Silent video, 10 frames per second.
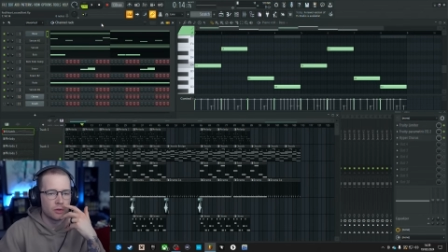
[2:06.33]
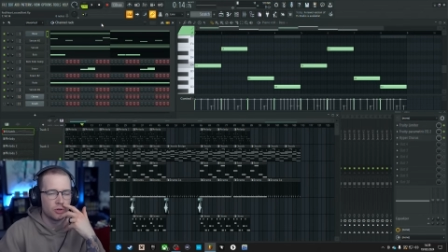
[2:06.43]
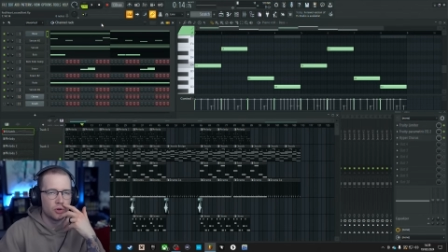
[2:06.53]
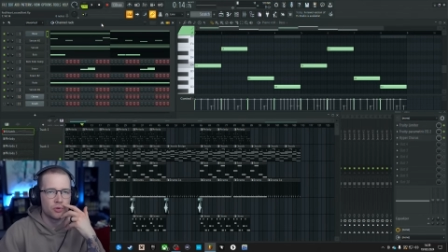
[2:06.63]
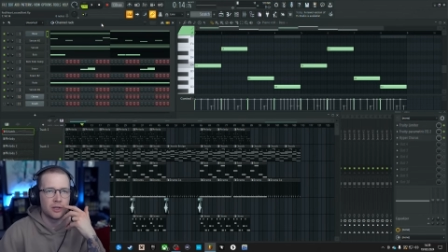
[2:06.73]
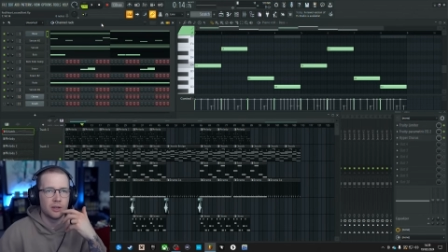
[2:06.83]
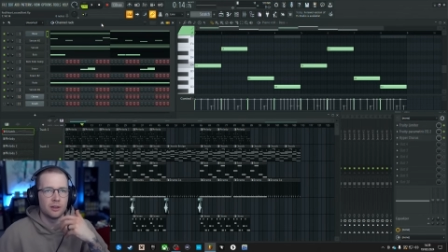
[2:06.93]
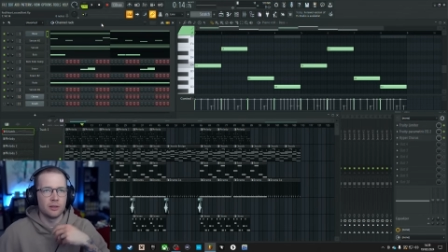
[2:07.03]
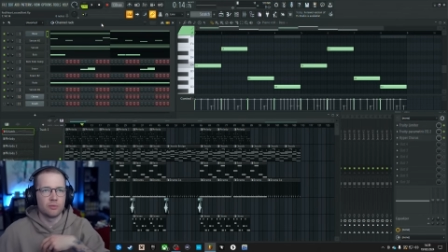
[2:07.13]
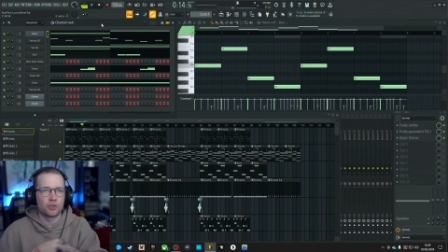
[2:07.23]

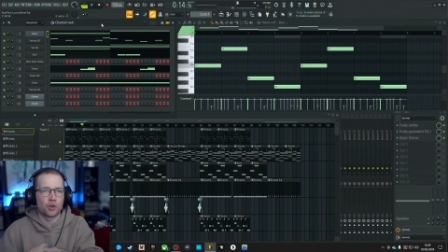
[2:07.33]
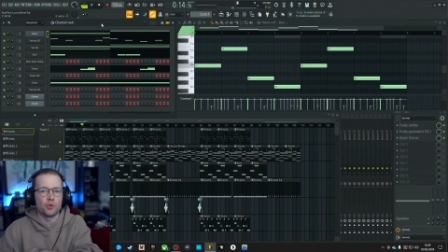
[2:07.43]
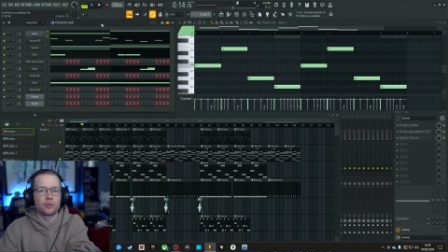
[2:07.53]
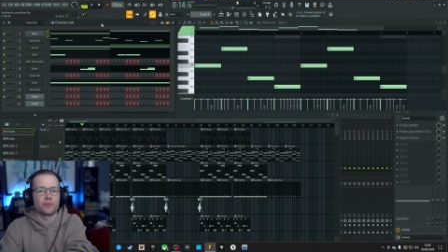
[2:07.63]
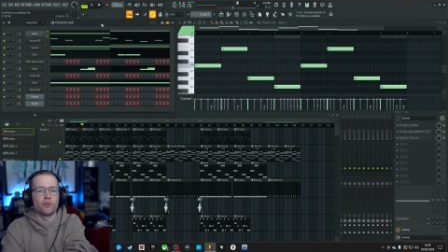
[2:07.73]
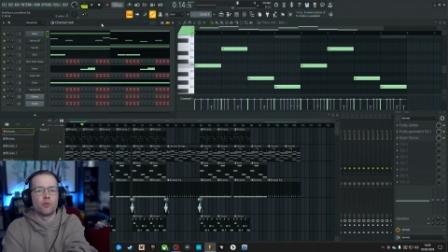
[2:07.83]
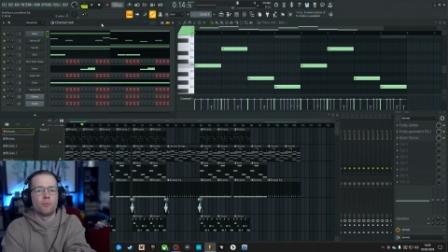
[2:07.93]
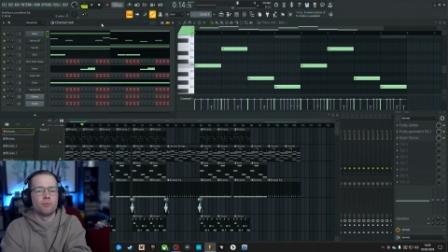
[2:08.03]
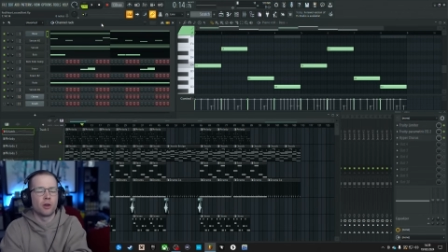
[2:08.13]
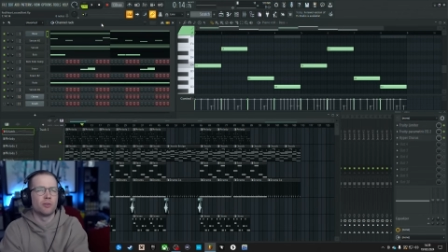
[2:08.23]
usually 4
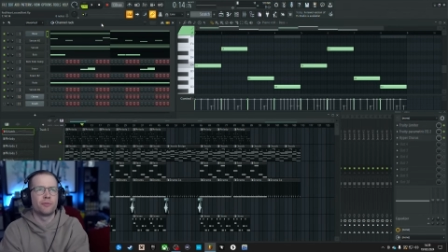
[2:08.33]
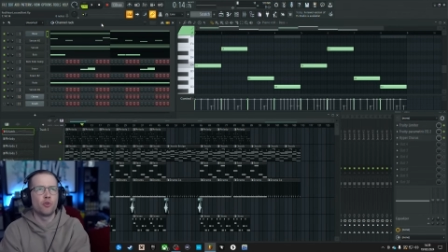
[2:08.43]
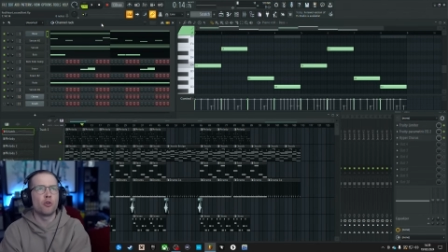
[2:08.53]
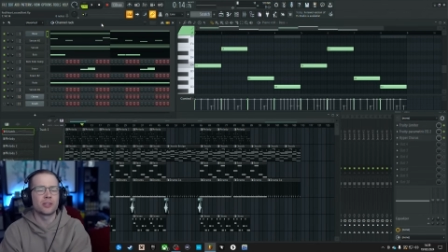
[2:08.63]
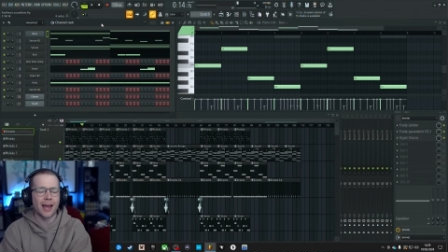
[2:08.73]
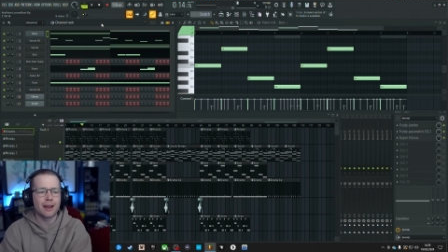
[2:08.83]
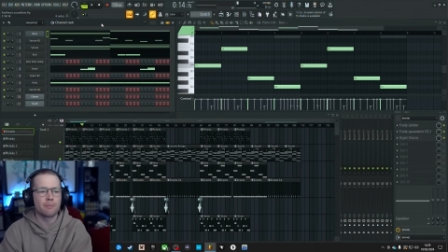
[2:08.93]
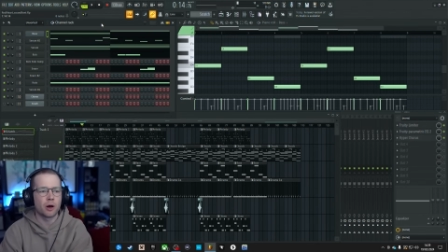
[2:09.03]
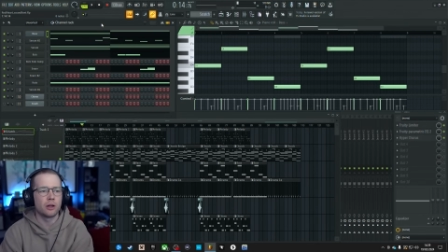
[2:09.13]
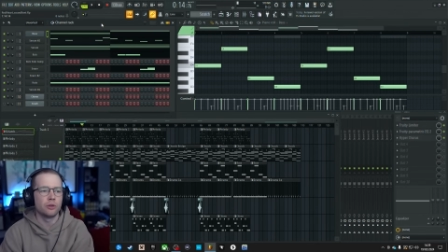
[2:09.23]
to
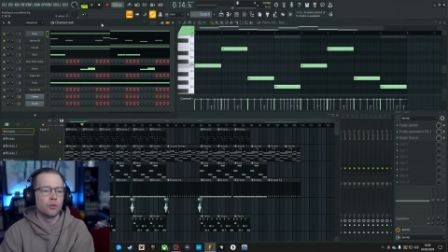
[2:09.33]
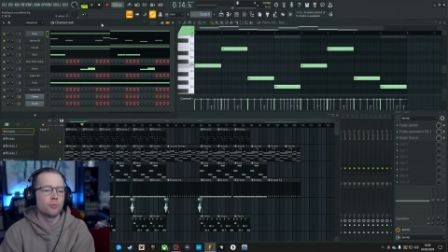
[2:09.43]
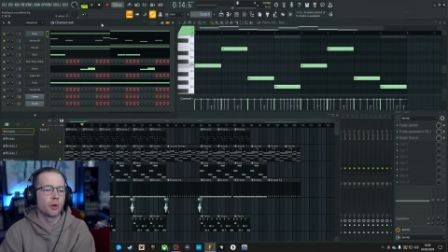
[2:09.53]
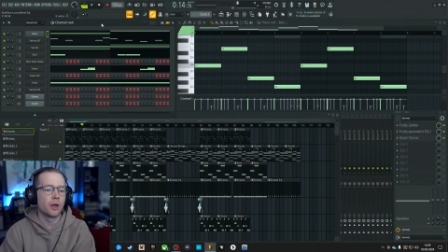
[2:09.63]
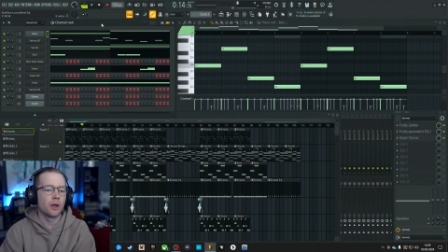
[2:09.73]
8 bar loop,